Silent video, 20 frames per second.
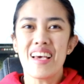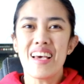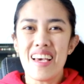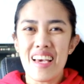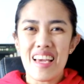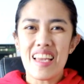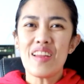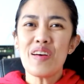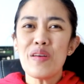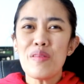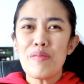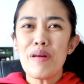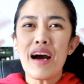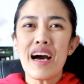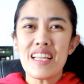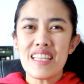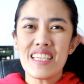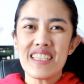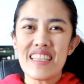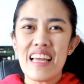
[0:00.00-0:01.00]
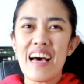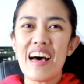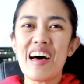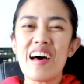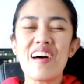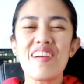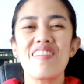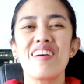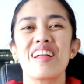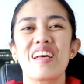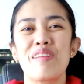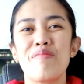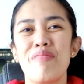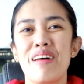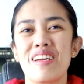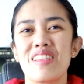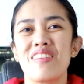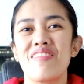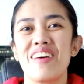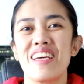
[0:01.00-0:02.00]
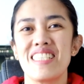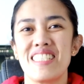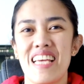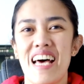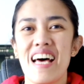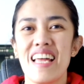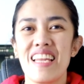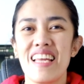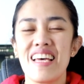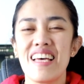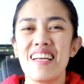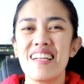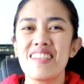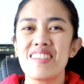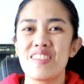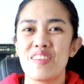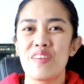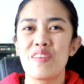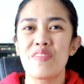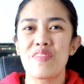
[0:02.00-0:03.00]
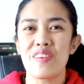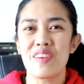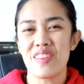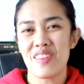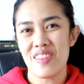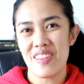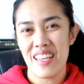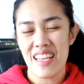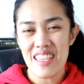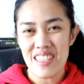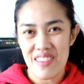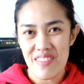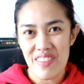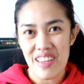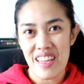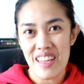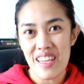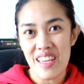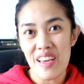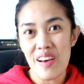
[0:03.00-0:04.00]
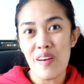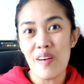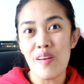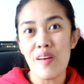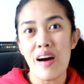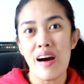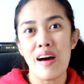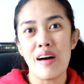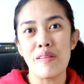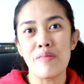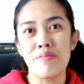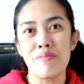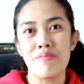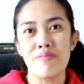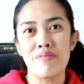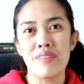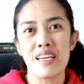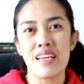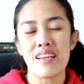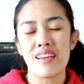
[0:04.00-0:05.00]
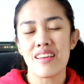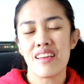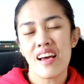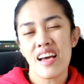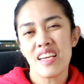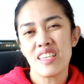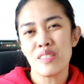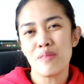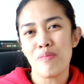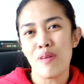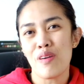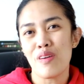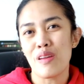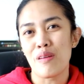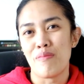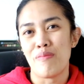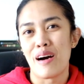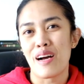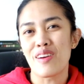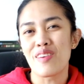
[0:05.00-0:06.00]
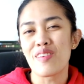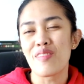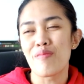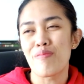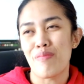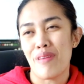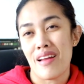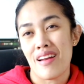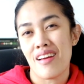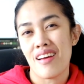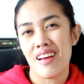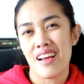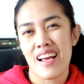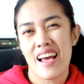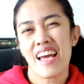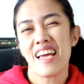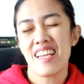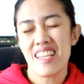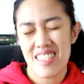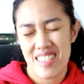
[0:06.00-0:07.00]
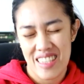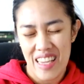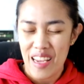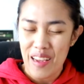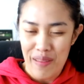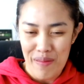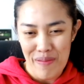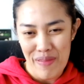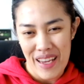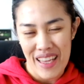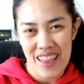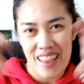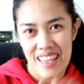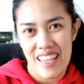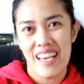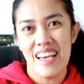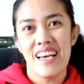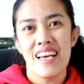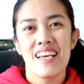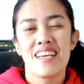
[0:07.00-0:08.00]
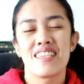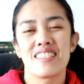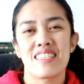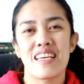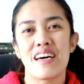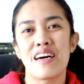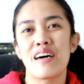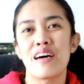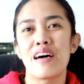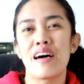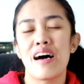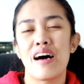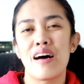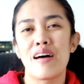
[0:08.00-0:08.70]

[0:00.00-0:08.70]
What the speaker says: Hello mga tita! Welcome back to my channel! So for today's video, nakaisip ako ng bagong parang kind of segment sa